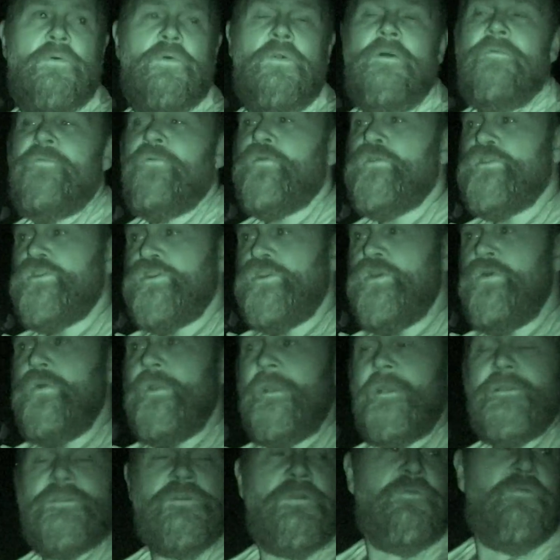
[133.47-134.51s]
Well, if we're
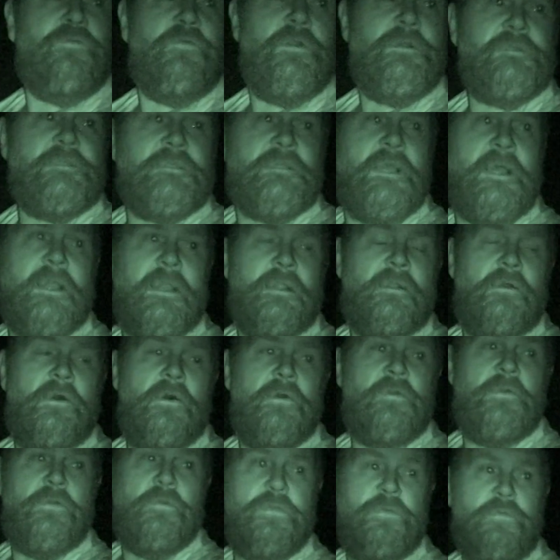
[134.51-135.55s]
shooting, it's our front sight
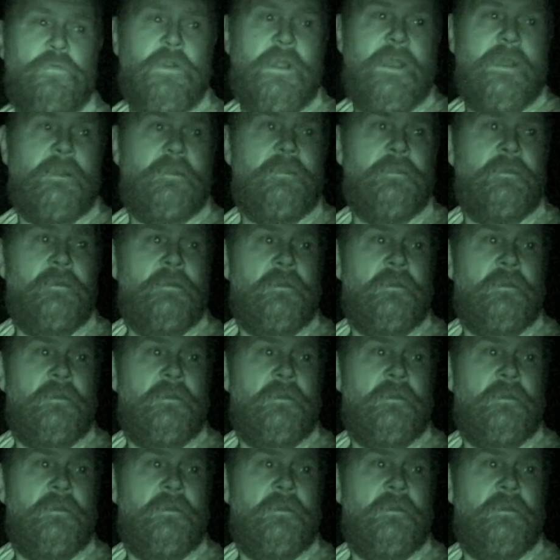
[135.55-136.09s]
on our threat.